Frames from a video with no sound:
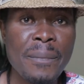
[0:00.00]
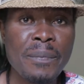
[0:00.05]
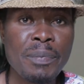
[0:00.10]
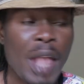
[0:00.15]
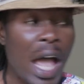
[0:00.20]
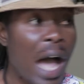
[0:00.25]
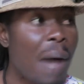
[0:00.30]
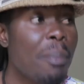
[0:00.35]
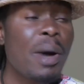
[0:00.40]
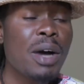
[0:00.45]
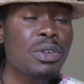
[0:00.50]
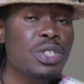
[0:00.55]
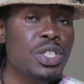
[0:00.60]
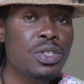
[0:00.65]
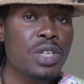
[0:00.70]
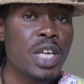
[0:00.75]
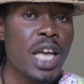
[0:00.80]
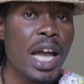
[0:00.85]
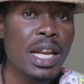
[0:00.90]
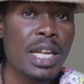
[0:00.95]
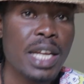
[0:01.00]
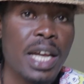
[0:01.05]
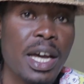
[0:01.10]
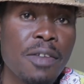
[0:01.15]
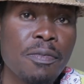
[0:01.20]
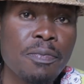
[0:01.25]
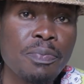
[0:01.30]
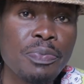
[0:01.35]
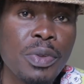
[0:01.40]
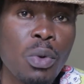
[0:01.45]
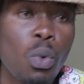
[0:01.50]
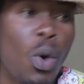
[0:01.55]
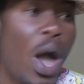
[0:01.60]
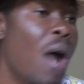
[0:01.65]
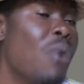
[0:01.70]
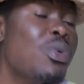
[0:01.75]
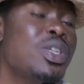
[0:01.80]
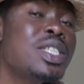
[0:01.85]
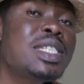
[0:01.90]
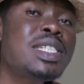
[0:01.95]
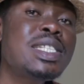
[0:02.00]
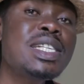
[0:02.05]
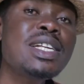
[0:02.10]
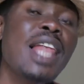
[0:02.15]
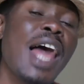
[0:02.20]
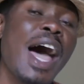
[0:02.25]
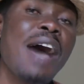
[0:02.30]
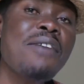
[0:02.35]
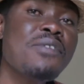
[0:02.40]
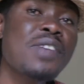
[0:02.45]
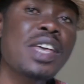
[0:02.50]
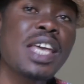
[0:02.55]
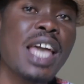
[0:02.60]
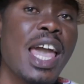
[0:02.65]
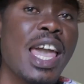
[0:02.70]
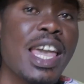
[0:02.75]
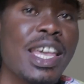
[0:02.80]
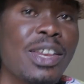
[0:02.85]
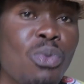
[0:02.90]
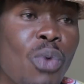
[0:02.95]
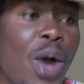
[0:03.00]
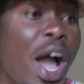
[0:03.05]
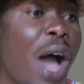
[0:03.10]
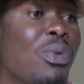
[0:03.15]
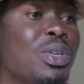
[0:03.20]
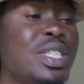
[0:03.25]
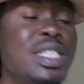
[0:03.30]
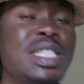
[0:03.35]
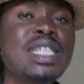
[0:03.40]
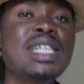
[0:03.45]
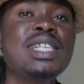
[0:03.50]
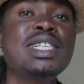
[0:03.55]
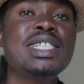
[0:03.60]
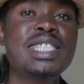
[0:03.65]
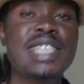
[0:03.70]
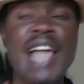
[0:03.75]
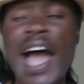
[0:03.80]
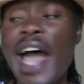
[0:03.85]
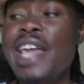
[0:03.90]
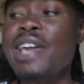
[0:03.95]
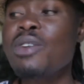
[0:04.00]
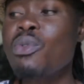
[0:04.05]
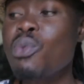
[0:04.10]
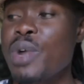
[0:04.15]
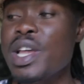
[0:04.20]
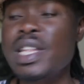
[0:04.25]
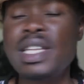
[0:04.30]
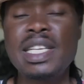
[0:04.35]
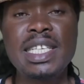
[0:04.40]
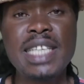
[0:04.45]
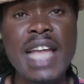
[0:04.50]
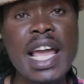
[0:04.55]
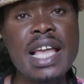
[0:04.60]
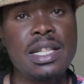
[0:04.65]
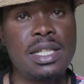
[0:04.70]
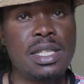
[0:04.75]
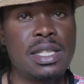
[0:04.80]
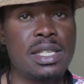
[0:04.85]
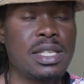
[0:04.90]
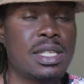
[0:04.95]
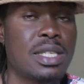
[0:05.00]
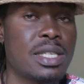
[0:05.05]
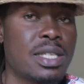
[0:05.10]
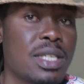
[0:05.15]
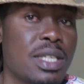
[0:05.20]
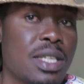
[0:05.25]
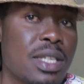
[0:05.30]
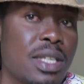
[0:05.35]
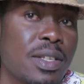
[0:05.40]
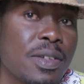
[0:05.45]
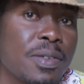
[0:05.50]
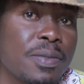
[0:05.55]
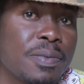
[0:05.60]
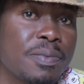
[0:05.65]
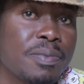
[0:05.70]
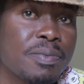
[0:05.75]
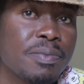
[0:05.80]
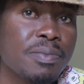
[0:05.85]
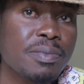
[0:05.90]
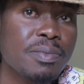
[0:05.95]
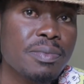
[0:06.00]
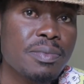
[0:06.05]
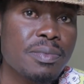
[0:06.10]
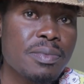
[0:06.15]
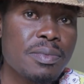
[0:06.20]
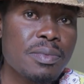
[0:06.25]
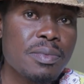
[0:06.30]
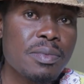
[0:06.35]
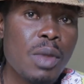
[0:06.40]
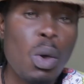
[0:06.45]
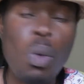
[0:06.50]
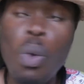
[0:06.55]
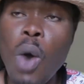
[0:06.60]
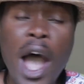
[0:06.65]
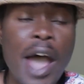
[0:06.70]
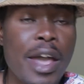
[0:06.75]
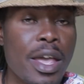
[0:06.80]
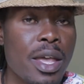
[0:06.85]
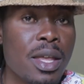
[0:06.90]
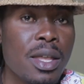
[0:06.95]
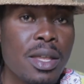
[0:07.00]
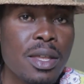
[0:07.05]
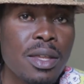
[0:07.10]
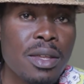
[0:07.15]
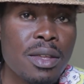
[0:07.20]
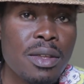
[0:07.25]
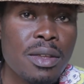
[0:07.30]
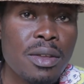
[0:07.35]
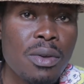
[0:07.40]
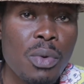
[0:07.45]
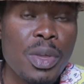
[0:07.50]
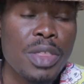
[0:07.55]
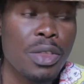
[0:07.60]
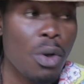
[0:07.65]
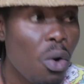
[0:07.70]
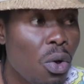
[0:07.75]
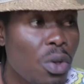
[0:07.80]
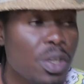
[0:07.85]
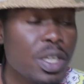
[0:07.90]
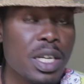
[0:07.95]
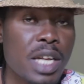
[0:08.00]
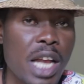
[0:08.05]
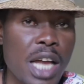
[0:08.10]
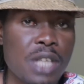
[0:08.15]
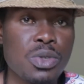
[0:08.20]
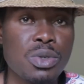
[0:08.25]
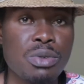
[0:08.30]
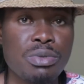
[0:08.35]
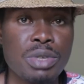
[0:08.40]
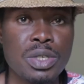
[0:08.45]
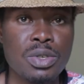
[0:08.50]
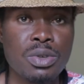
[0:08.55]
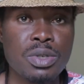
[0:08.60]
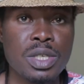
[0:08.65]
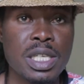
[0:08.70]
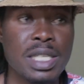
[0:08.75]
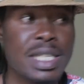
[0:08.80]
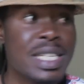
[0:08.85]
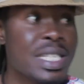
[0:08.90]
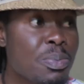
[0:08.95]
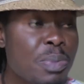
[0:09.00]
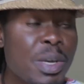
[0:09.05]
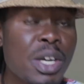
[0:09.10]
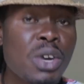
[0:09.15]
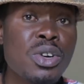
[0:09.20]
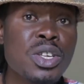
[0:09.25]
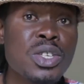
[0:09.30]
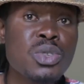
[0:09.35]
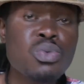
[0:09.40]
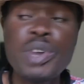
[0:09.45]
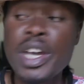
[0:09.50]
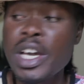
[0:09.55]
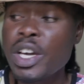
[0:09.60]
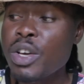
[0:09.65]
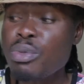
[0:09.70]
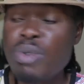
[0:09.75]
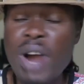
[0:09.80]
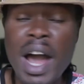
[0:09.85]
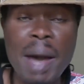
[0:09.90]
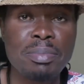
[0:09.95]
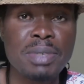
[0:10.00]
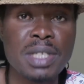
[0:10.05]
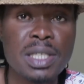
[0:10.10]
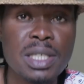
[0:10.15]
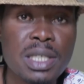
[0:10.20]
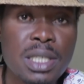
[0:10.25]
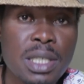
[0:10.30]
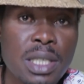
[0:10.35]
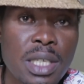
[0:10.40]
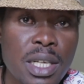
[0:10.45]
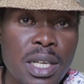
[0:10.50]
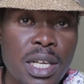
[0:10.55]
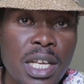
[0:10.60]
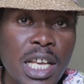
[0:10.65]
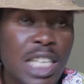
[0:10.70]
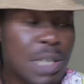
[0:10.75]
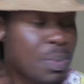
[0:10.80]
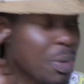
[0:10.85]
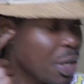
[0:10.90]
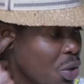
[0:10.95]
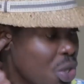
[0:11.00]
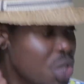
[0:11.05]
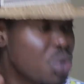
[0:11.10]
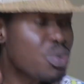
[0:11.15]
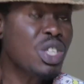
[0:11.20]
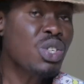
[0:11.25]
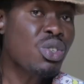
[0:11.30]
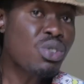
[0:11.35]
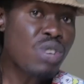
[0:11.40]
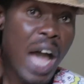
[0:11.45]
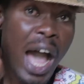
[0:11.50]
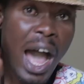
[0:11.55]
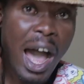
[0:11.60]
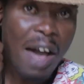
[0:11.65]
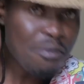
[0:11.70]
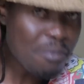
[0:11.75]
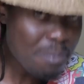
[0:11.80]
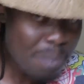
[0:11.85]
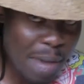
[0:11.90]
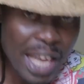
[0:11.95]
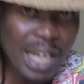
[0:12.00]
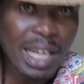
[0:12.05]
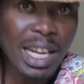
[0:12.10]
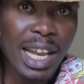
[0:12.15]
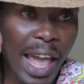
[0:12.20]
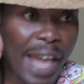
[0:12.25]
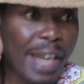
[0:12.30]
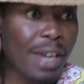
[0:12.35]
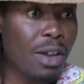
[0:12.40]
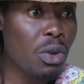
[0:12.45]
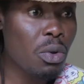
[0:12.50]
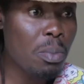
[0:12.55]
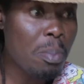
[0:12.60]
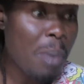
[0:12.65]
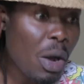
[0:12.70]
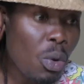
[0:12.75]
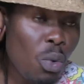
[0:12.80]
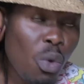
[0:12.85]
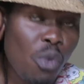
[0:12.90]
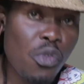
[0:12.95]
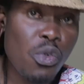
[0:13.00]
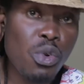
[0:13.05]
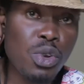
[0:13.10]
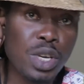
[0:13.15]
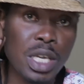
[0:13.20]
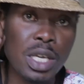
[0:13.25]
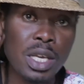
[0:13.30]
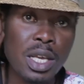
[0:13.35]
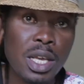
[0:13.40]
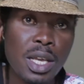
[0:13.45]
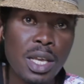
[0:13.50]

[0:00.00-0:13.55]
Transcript: How about Uganda? Why are we still having aid? Why are we still dying with dates? Why? With all the natural resources. It's because we're corrupt. It's because we don't have men like Magufuli.